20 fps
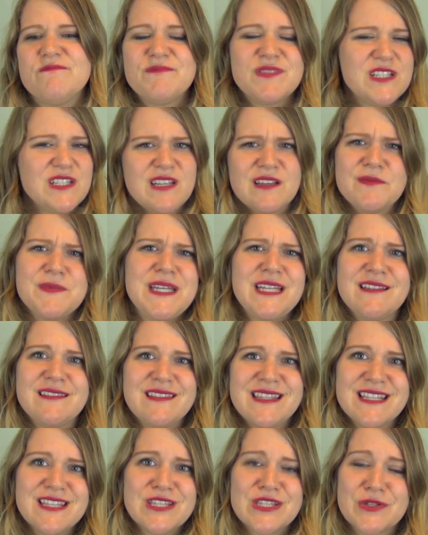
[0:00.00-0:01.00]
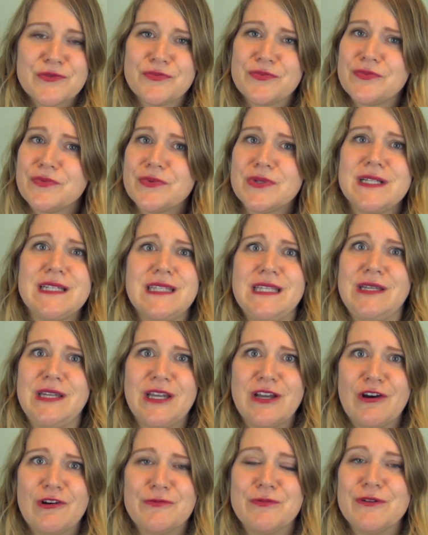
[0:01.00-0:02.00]
but I mean this is a
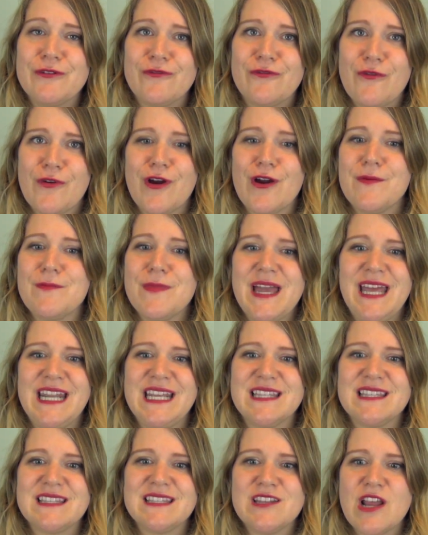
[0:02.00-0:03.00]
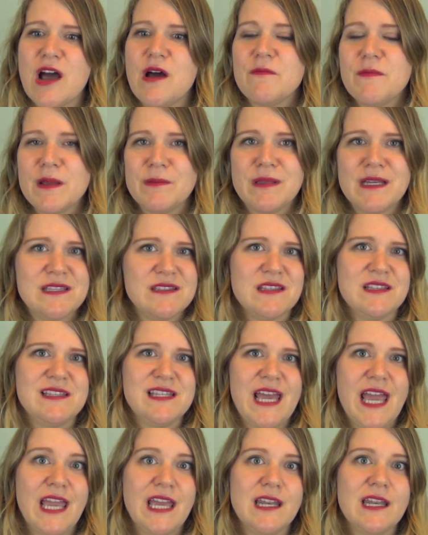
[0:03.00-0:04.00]
really open forum and it's not my place to
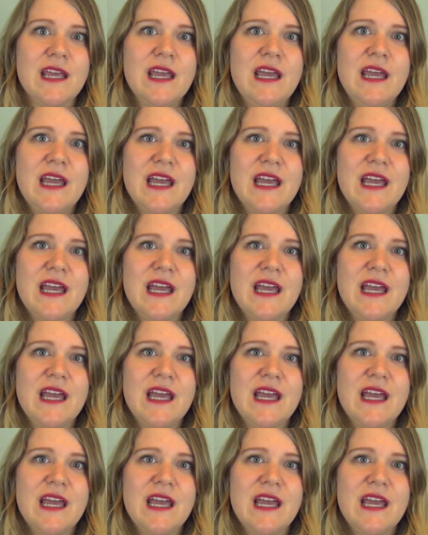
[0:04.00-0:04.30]
say and